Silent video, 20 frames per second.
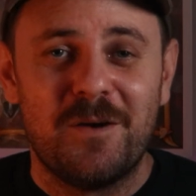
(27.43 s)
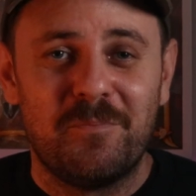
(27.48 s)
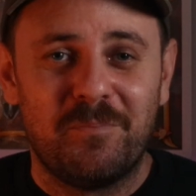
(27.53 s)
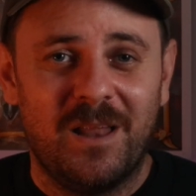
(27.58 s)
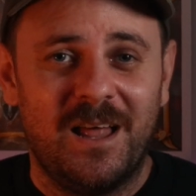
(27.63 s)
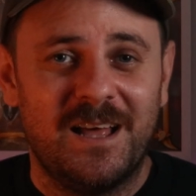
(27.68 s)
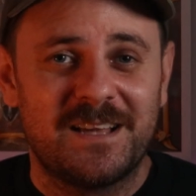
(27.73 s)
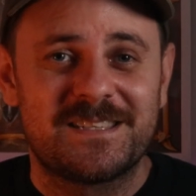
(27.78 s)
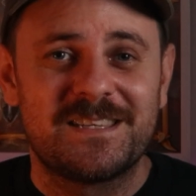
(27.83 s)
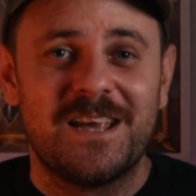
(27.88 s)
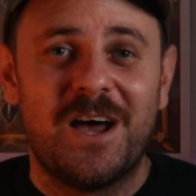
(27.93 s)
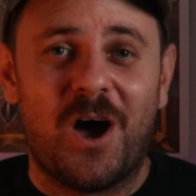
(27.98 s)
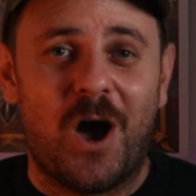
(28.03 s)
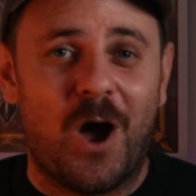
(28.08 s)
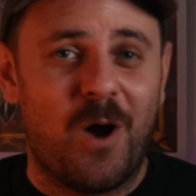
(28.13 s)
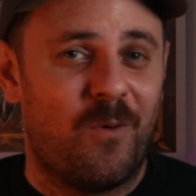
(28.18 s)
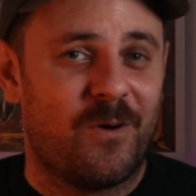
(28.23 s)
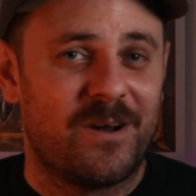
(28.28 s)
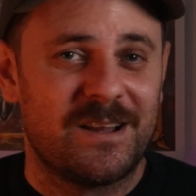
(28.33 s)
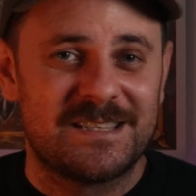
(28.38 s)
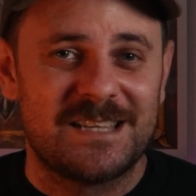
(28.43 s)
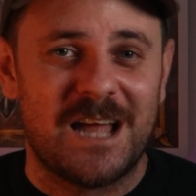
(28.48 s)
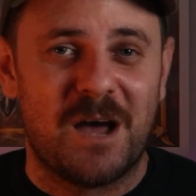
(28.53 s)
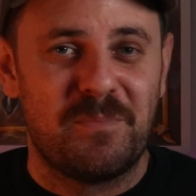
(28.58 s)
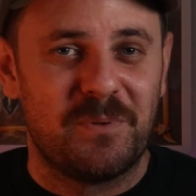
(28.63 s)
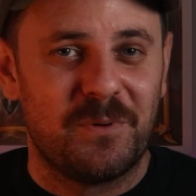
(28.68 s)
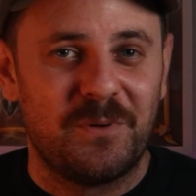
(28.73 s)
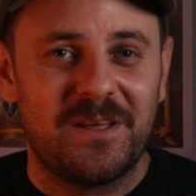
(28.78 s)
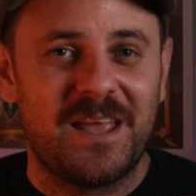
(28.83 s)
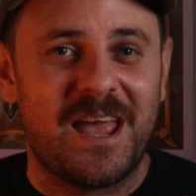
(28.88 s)
Plus, I want to
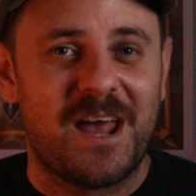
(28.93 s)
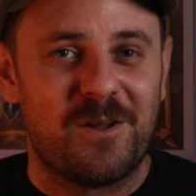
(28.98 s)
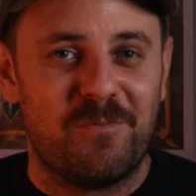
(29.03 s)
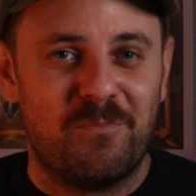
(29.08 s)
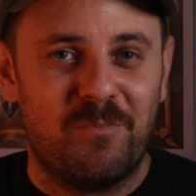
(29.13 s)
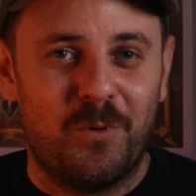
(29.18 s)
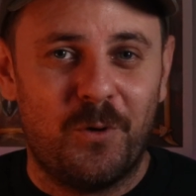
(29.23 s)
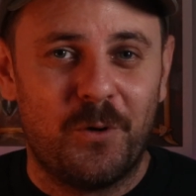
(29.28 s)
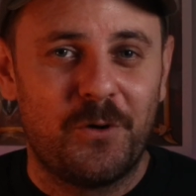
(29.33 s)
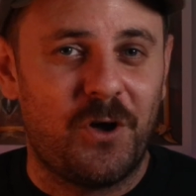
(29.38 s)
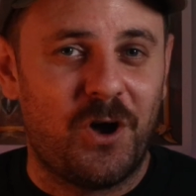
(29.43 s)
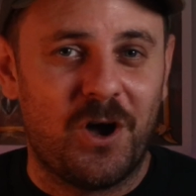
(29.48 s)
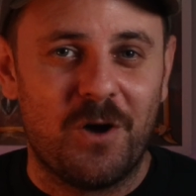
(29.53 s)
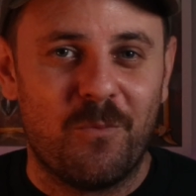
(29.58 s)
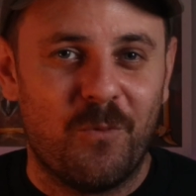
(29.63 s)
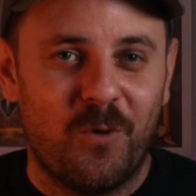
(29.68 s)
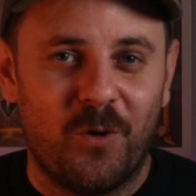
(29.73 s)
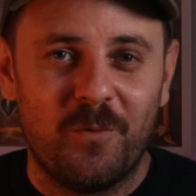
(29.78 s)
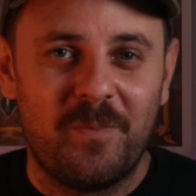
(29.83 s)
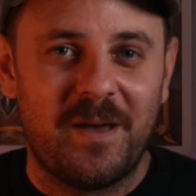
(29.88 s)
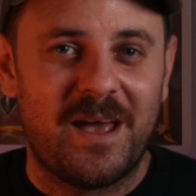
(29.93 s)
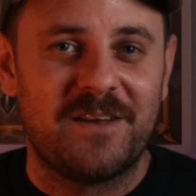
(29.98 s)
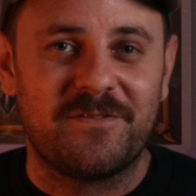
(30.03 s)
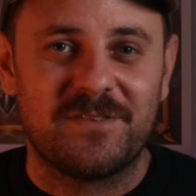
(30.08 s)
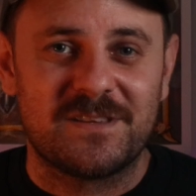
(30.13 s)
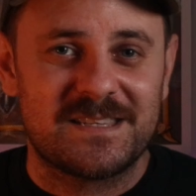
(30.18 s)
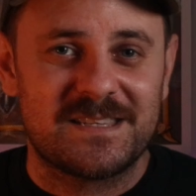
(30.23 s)
start building out a Mordheim warband for